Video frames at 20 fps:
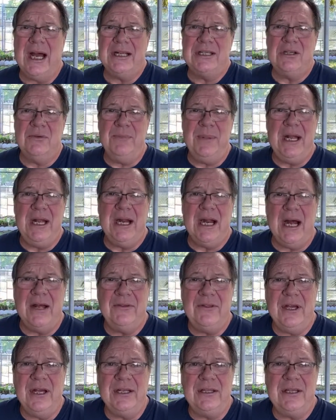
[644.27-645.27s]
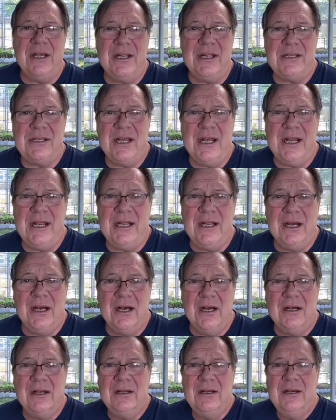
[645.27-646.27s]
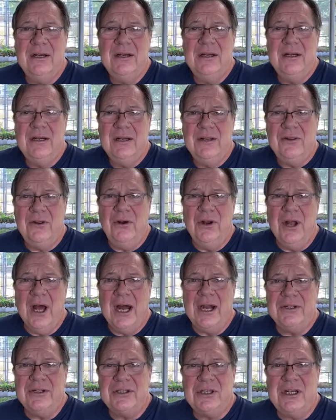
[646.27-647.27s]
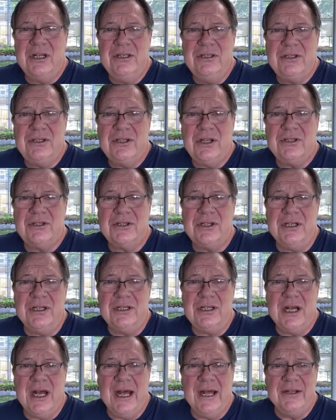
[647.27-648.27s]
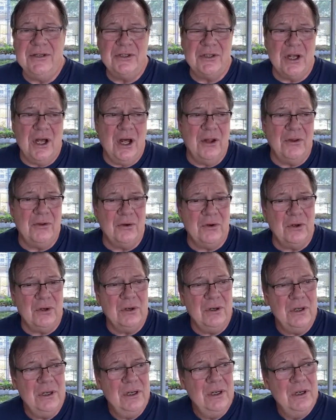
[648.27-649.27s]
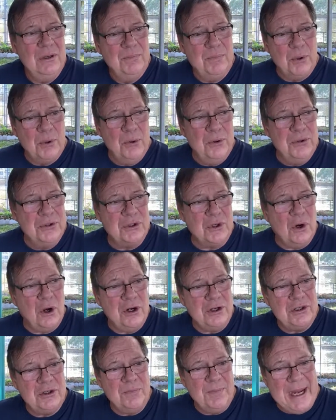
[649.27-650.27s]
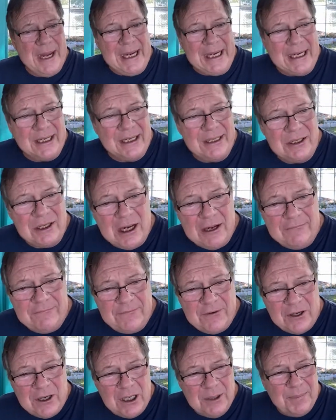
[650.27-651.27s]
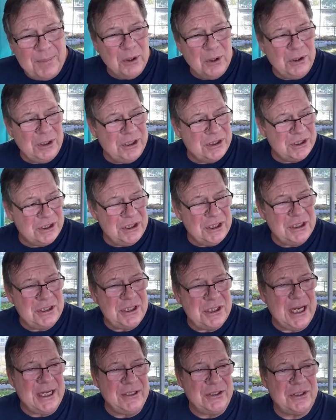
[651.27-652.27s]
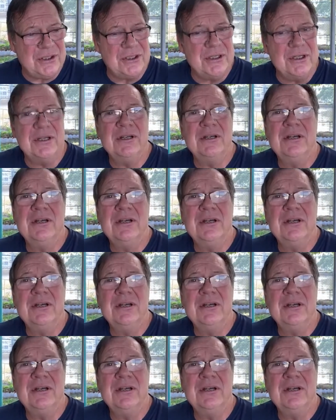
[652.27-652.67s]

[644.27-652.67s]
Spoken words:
To me, I think that they're not as consistent as other brews are to make, and you have variabilities in the taste.